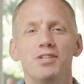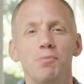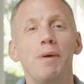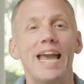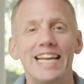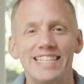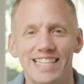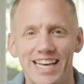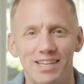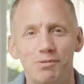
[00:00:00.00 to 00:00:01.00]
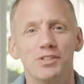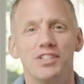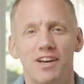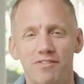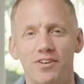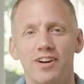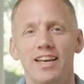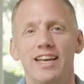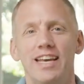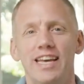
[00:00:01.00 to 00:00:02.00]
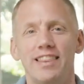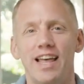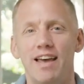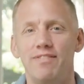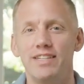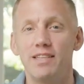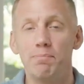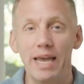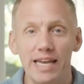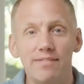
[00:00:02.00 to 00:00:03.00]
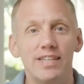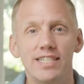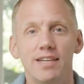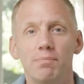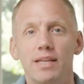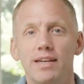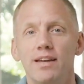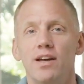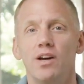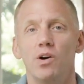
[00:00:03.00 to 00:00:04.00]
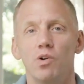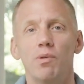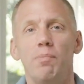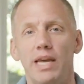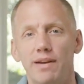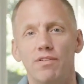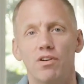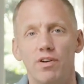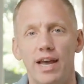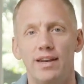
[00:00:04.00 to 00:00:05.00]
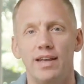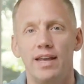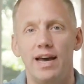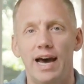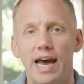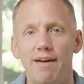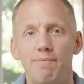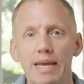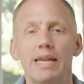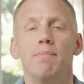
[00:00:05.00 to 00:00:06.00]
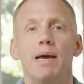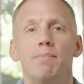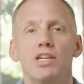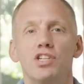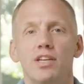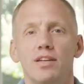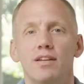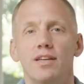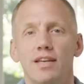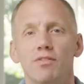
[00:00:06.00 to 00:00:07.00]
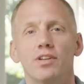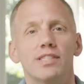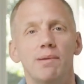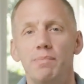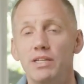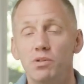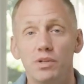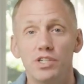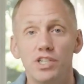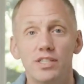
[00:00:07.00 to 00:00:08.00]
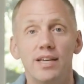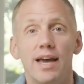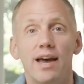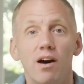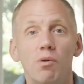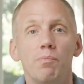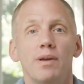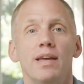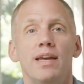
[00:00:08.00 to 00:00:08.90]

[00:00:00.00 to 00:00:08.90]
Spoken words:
2 pains that you will suffer in life. It's the pain of discipline or the pain of regret. I have made it my mission in Real Estate B-School is just to help